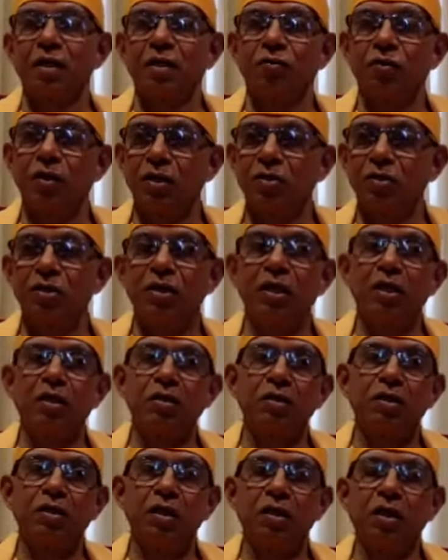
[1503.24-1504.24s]
At one
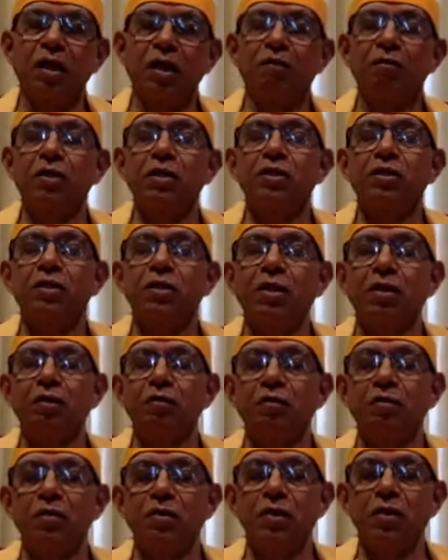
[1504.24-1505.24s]
stage, at the level of the
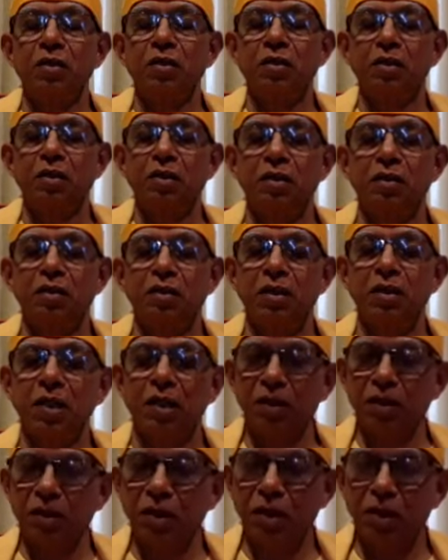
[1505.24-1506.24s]
dream, the
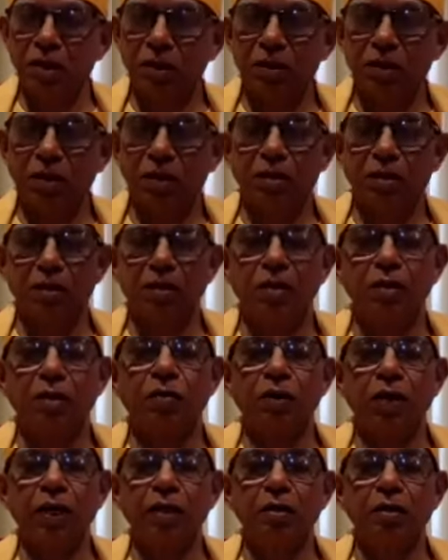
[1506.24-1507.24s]
indriyas are
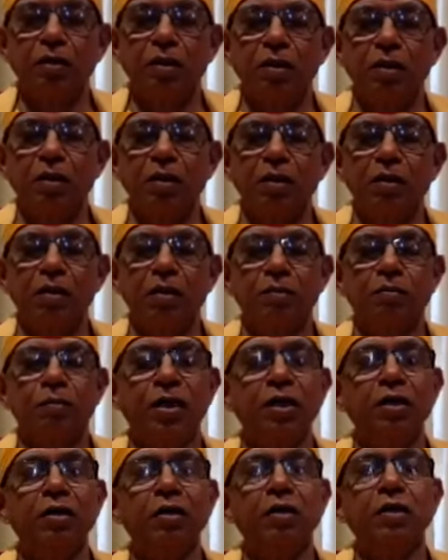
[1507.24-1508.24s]
quiet, the
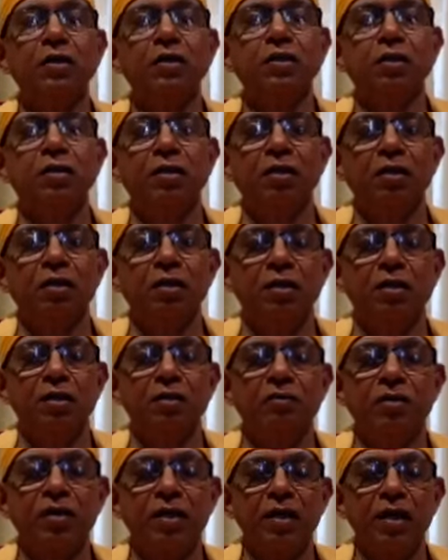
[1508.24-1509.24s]
mind is
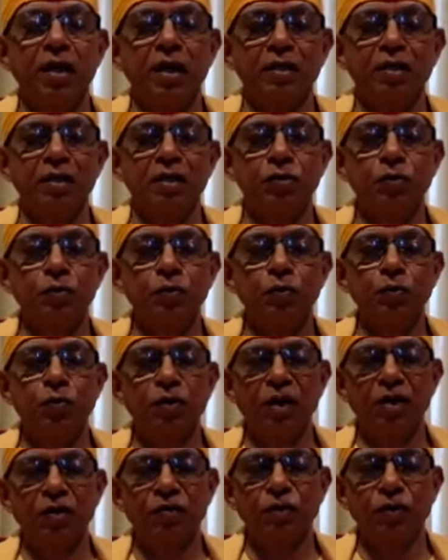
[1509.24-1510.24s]
very active,
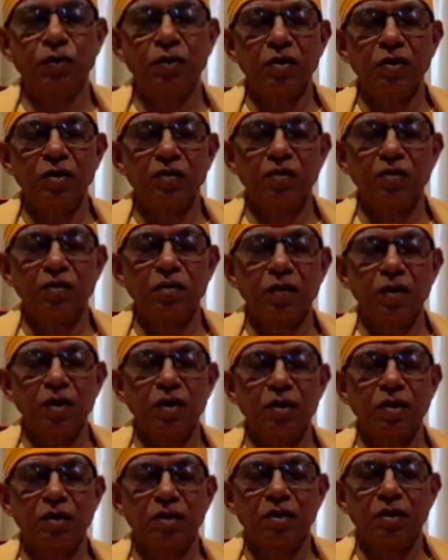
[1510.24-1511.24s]
powerful.
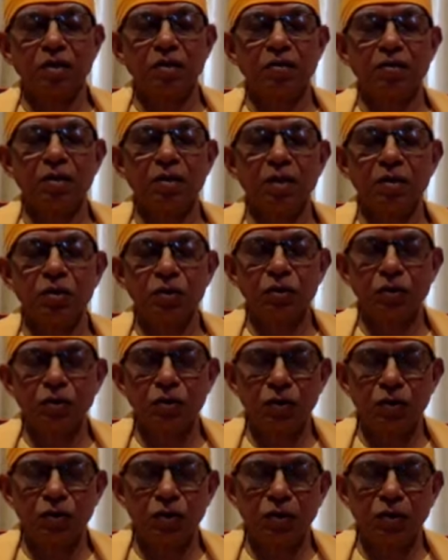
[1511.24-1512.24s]
When
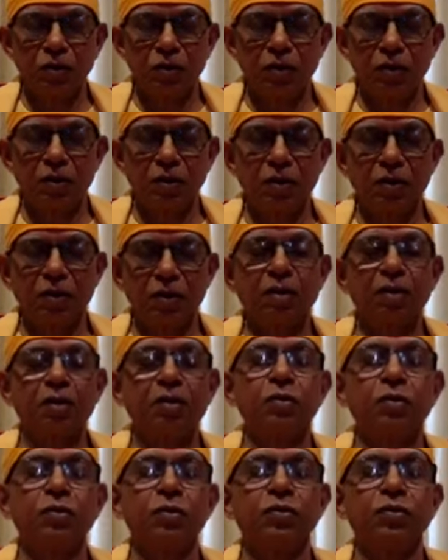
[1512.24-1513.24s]
you
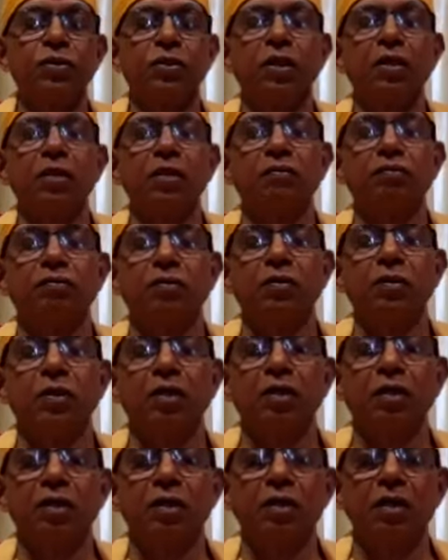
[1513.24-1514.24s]
go to a state of
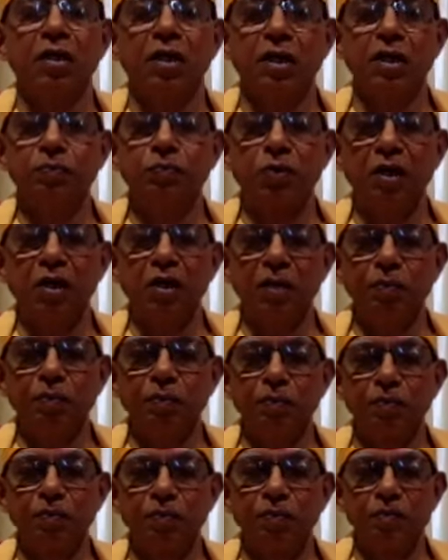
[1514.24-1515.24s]
deep sleep,